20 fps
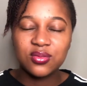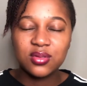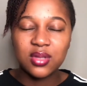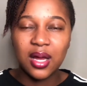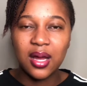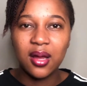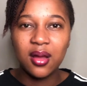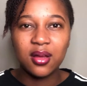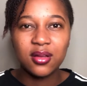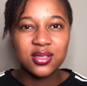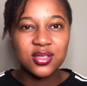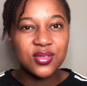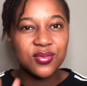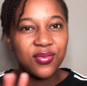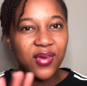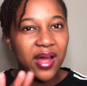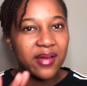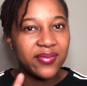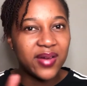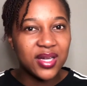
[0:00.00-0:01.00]

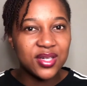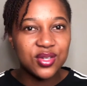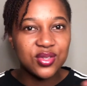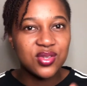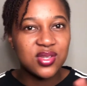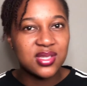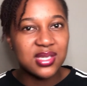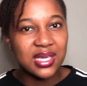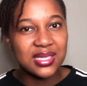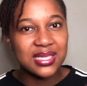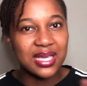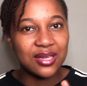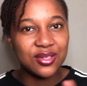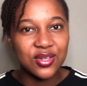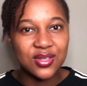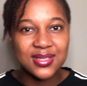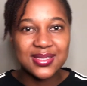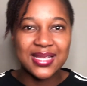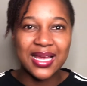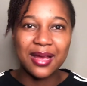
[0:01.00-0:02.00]
500 to
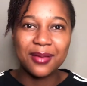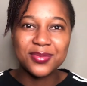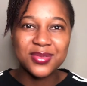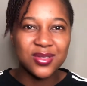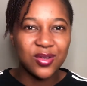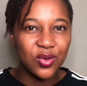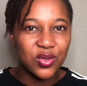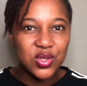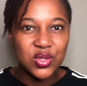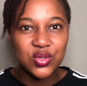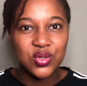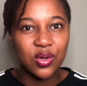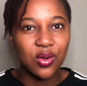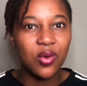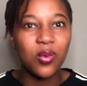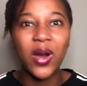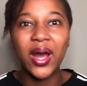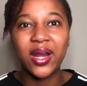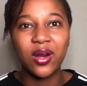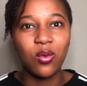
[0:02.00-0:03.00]
600 subs. It also took
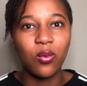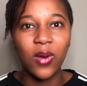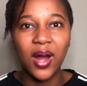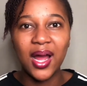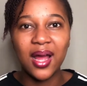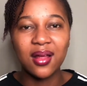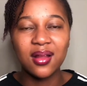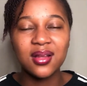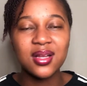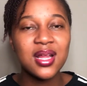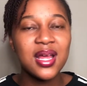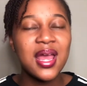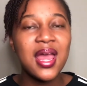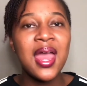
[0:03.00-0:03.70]
quite a while.